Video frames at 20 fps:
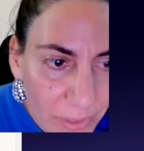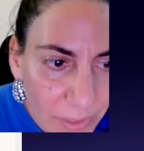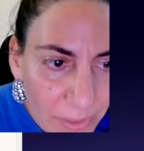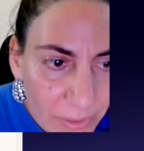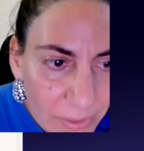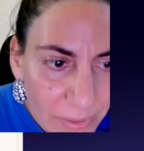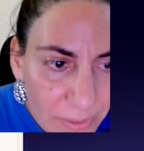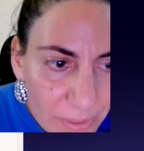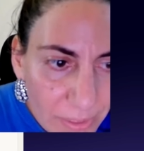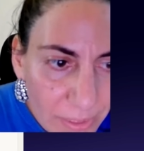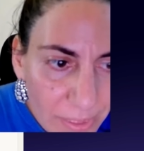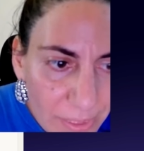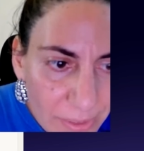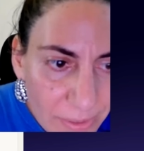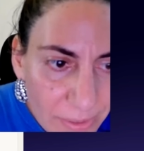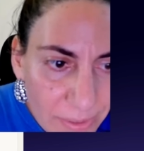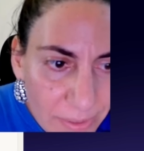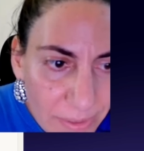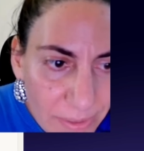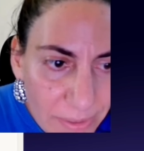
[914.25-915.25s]

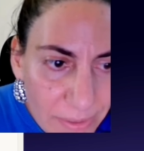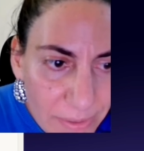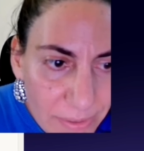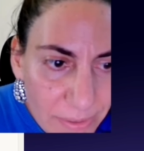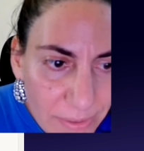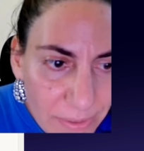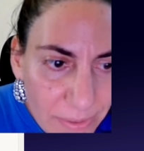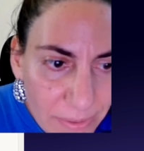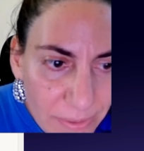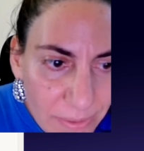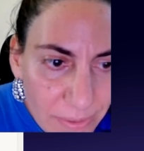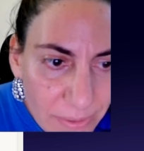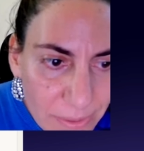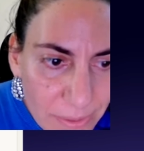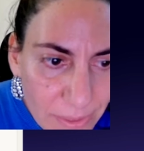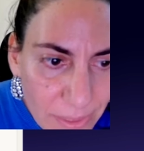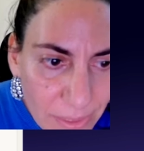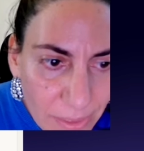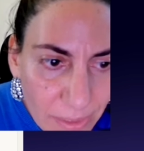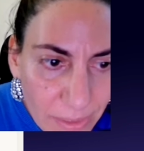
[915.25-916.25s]
yes, it's the
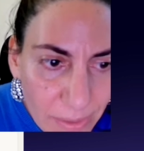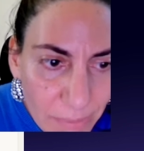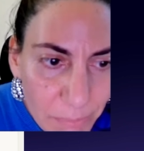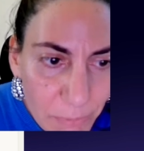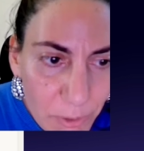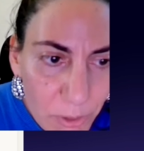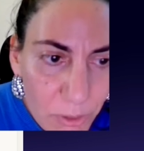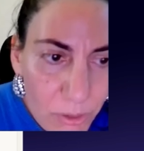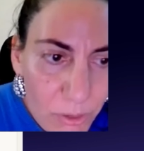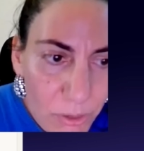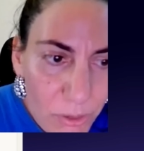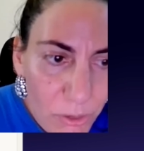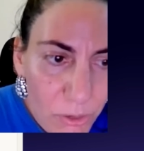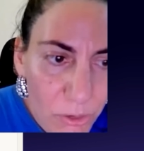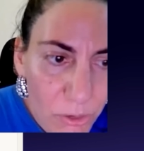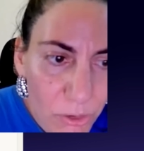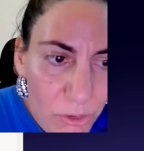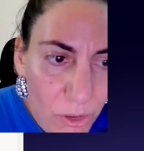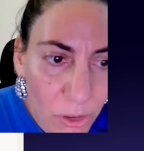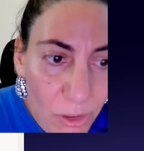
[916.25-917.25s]
same
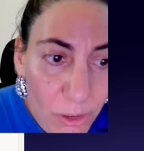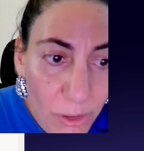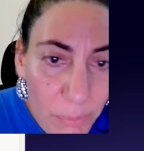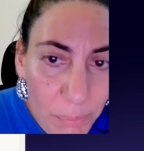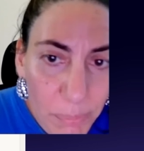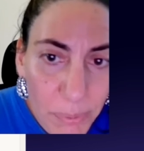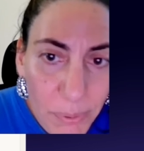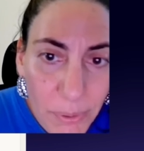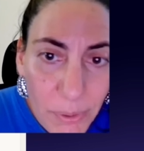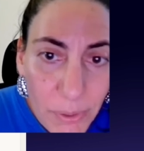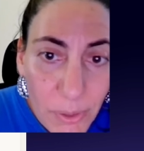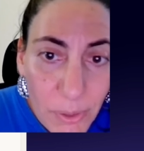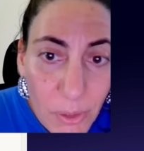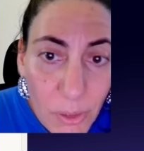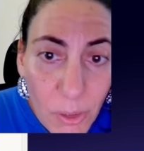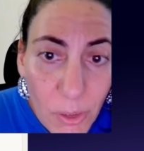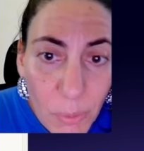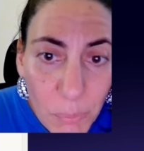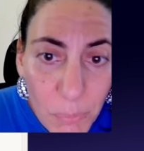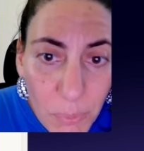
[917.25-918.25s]
shop,
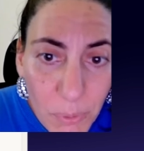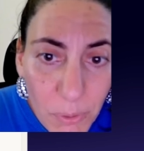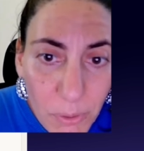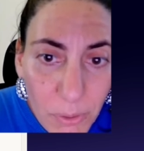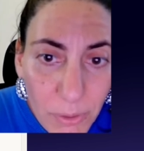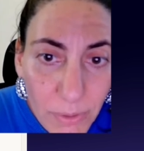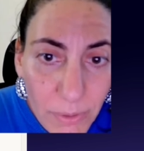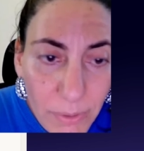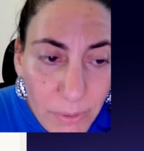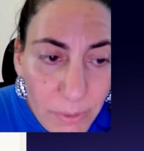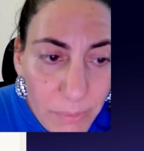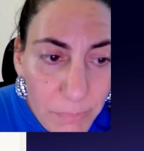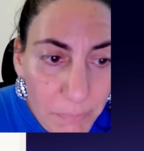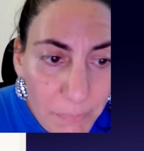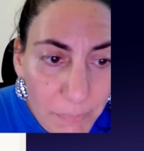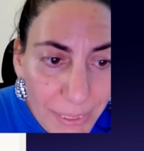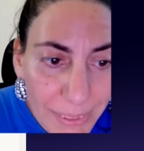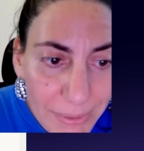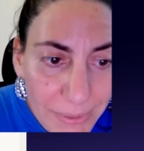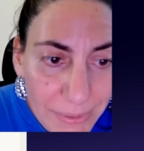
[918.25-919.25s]
but the
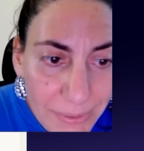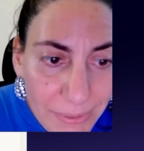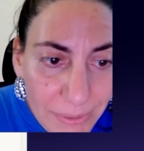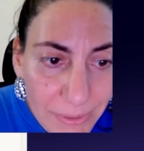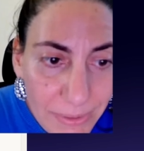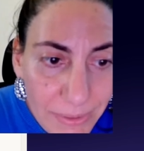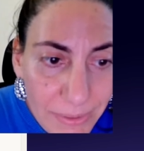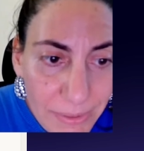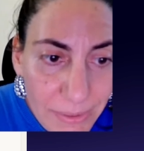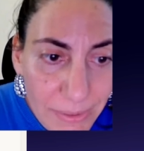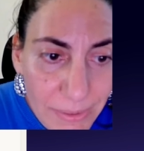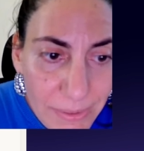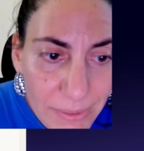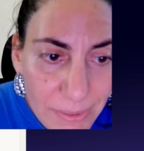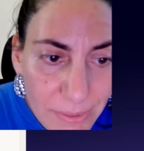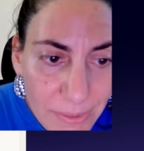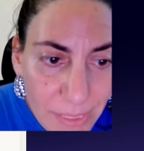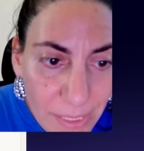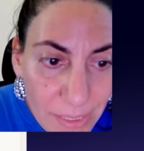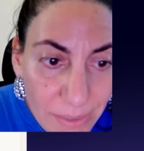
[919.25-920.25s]
Mexican
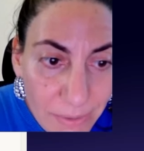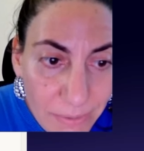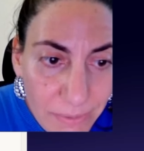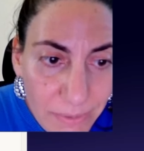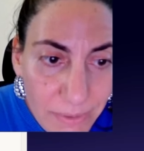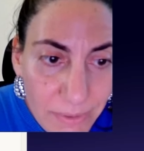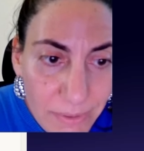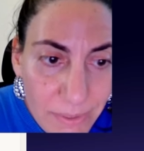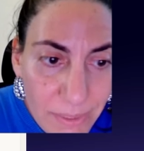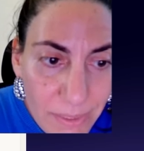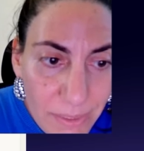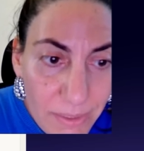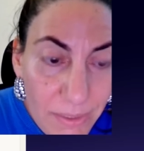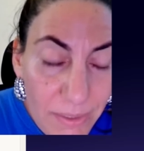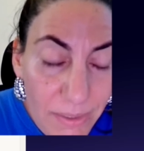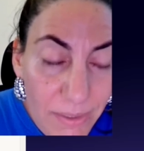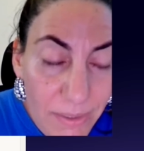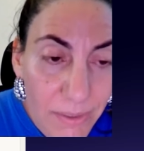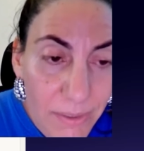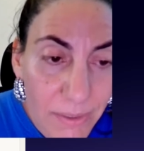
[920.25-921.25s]

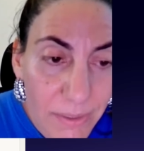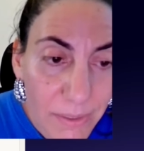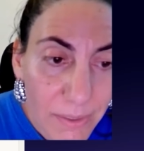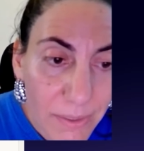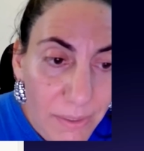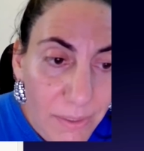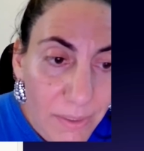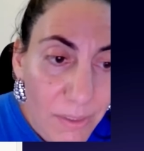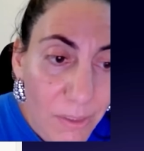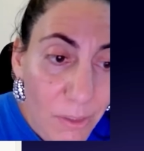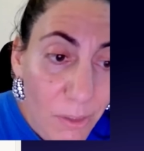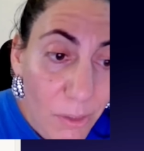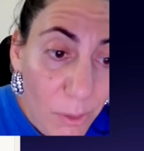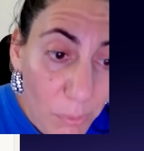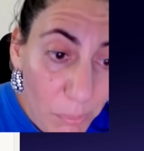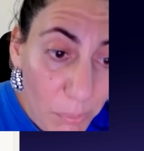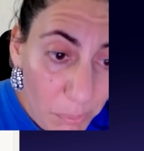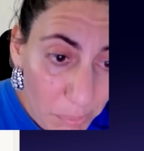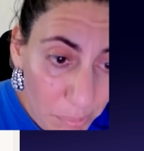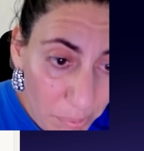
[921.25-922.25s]
salsa
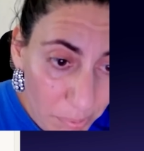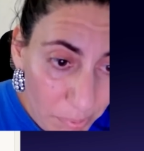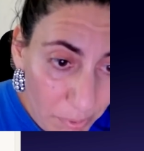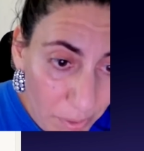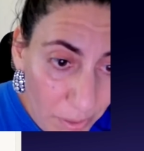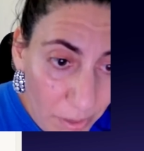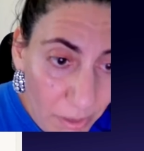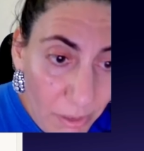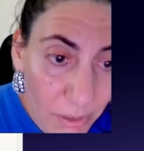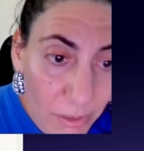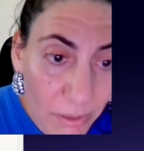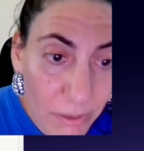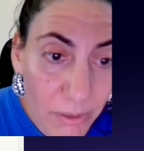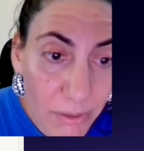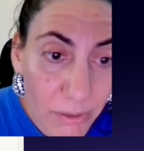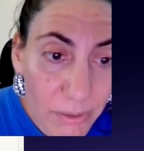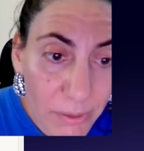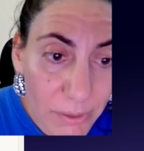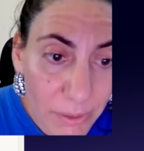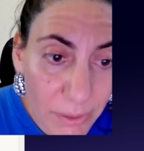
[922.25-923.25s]

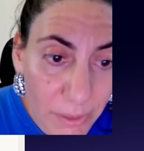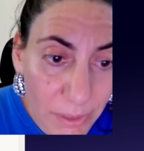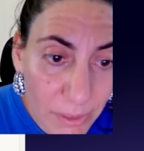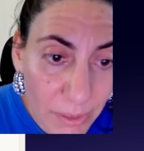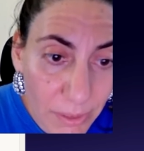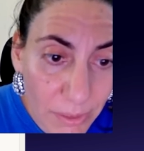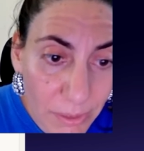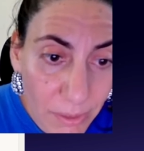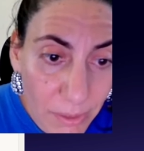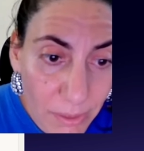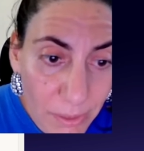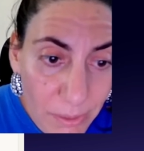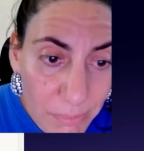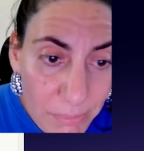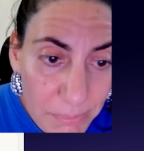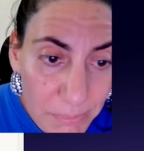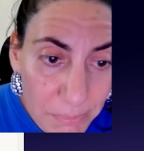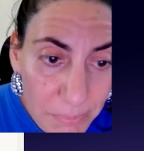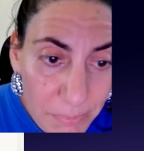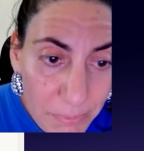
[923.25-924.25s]
product in
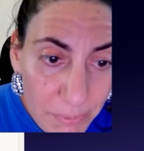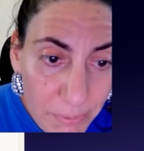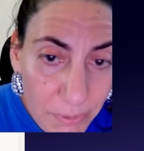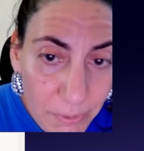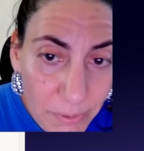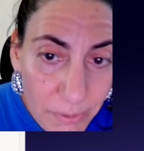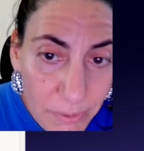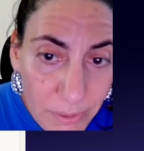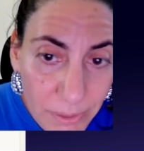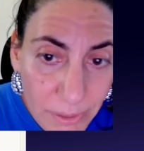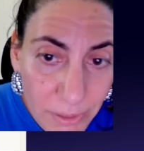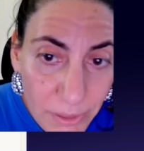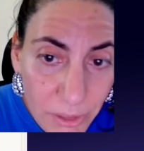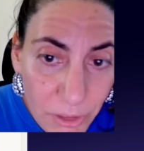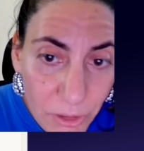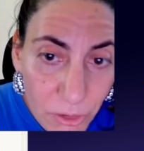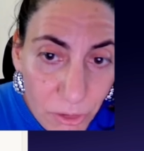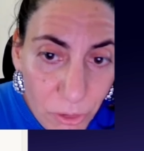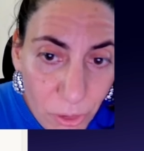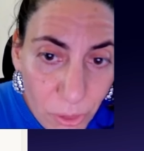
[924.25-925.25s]
Lovable is
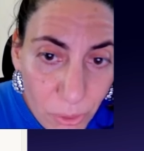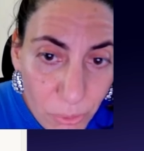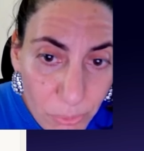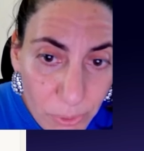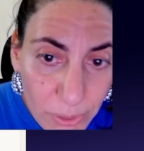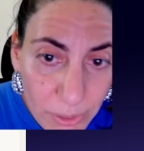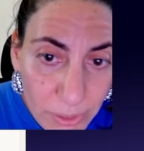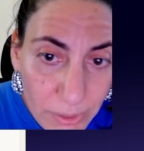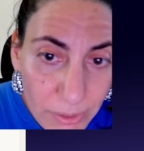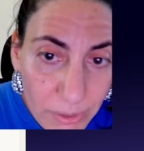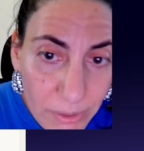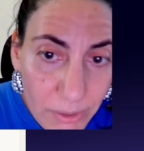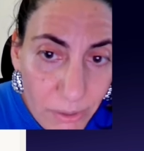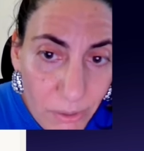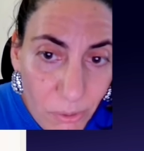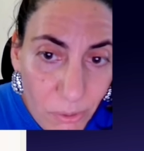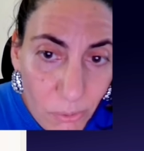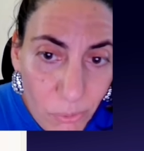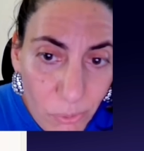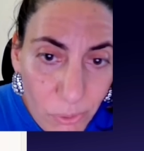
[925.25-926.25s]
showing
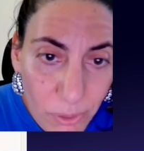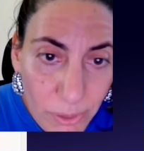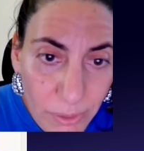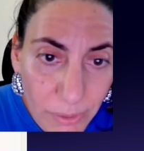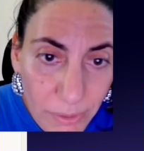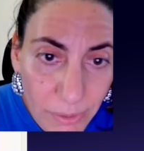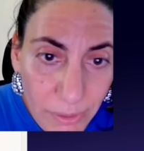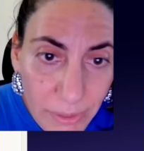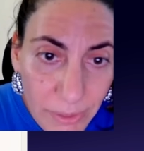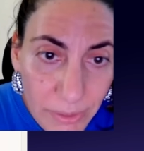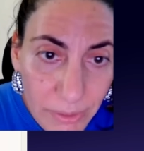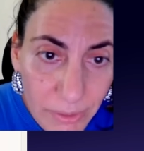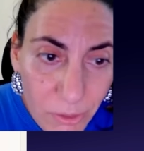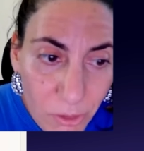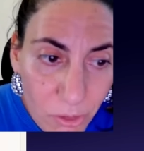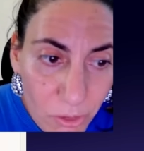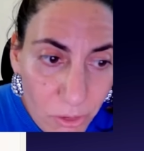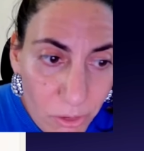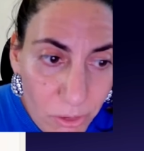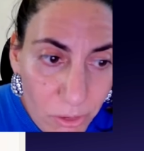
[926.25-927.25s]
order
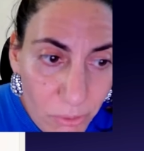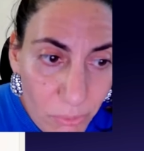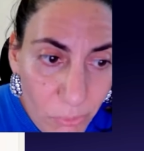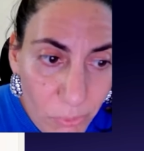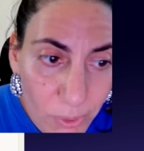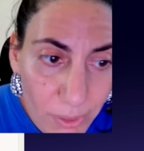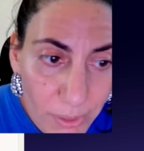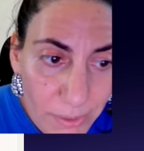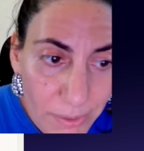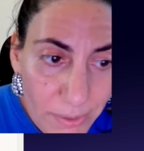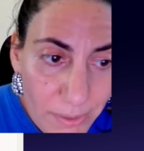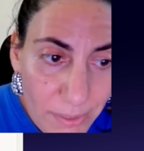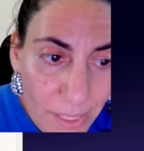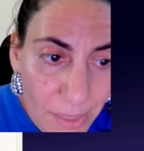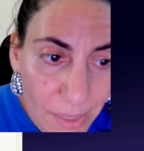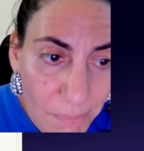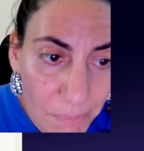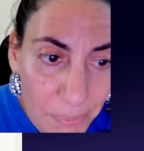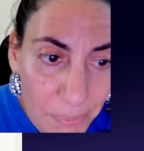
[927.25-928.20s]
on WhatsApp.